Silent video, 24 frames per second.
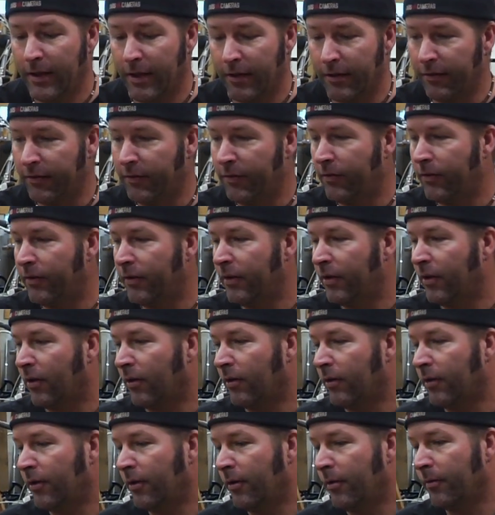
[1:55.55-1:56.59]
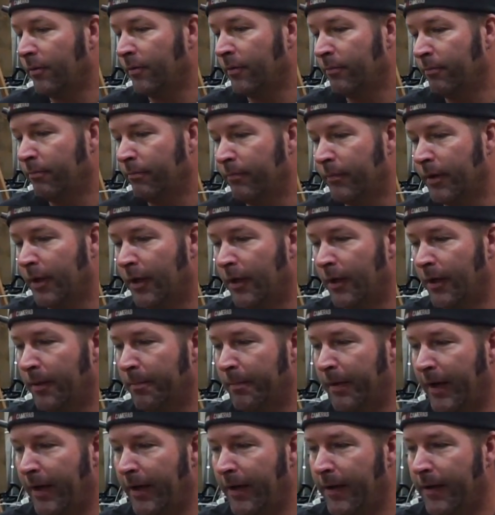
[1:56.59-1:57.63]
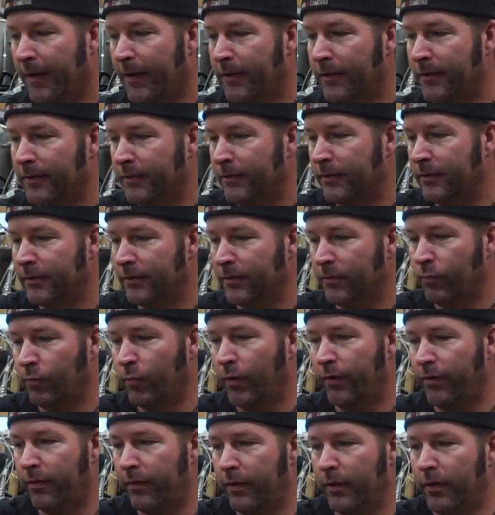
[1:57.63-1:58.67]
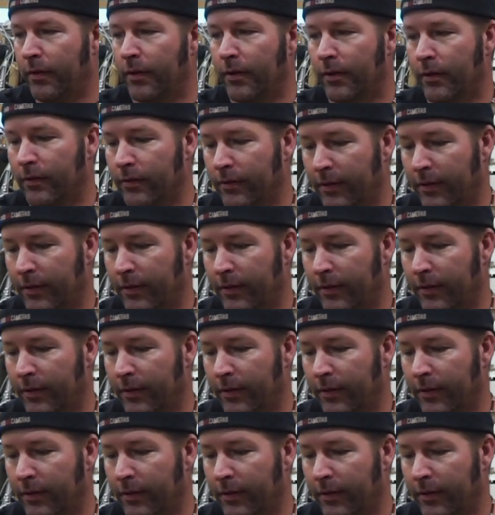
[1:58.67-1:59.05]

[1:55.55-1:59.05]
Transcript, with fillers: Yeah, this is the earlier uh, Baja with the uh,